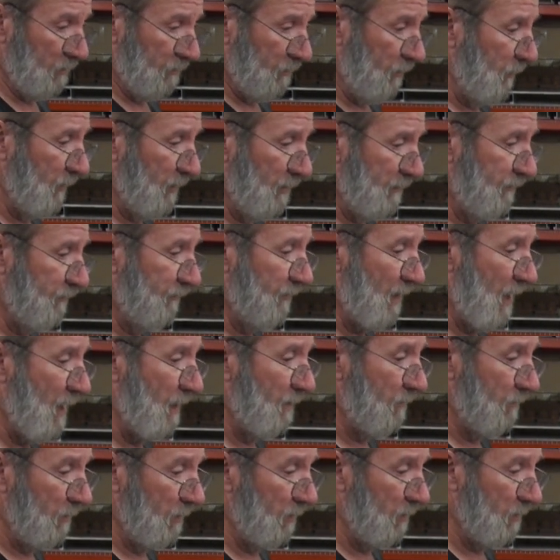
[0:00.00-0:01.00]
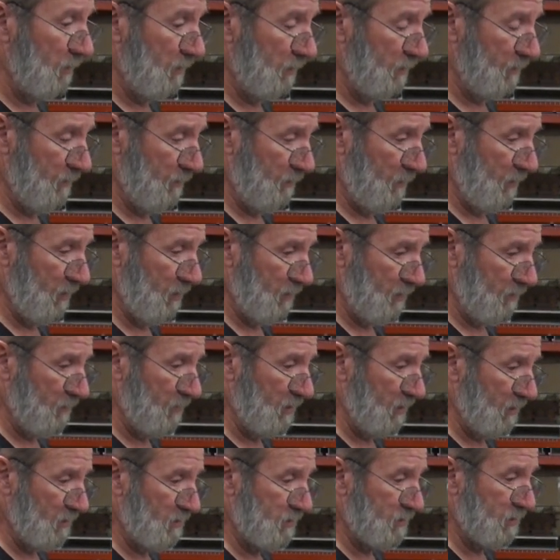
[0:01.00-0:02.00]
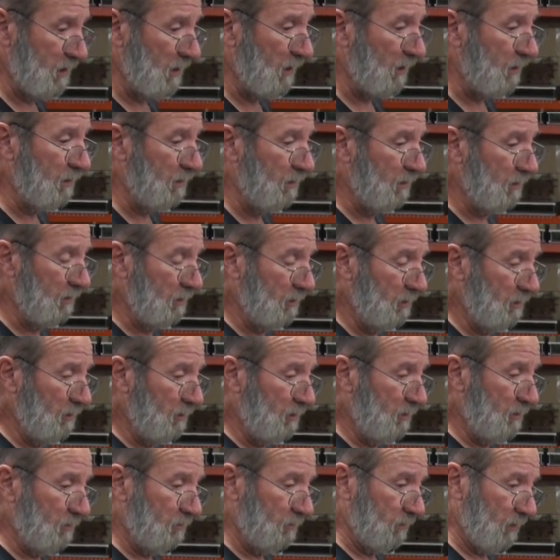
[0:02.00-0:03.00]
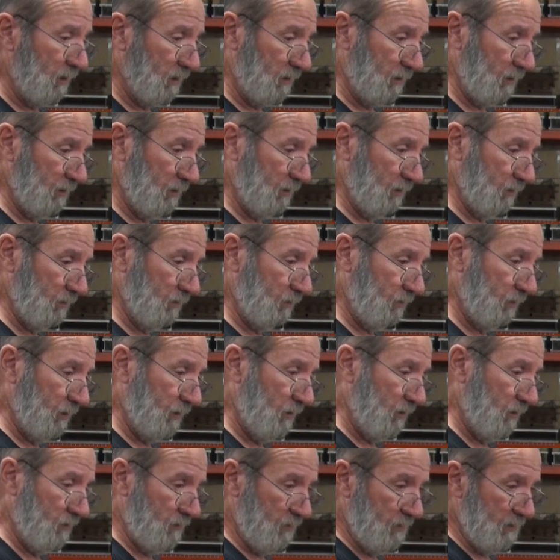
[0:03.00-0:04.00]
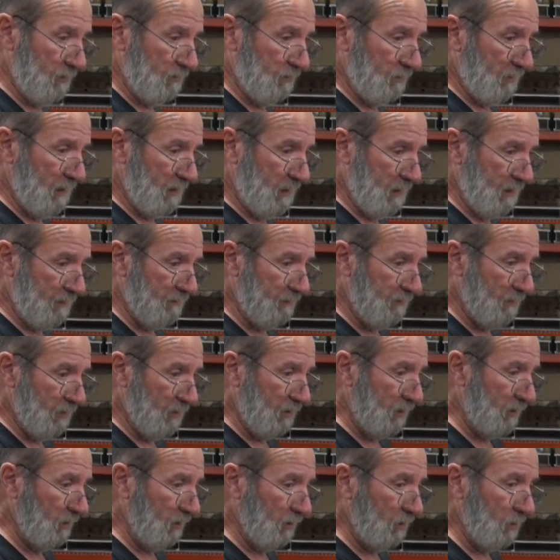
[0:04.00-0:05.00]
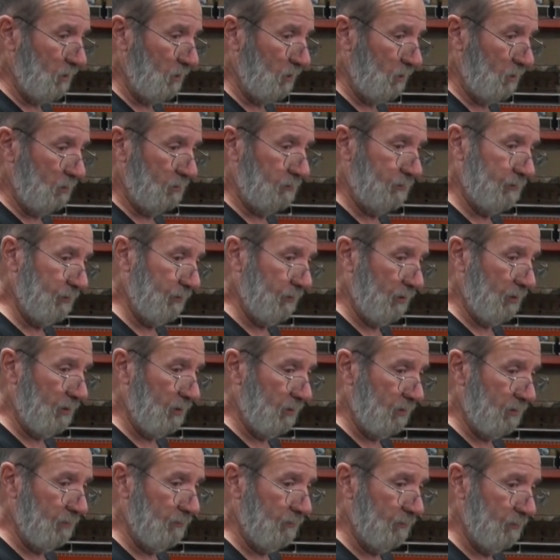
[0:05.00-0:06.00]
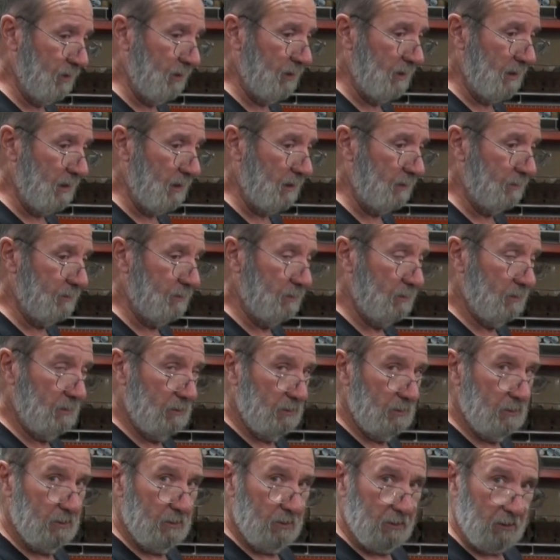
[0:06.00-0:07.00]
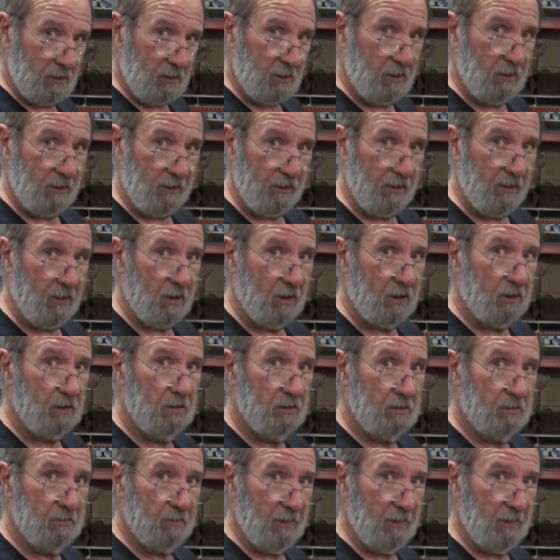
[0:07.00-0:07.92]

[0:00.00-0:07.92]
Don't have the flywheel in the, in the mix yet, but we know that we had very little to none run out on our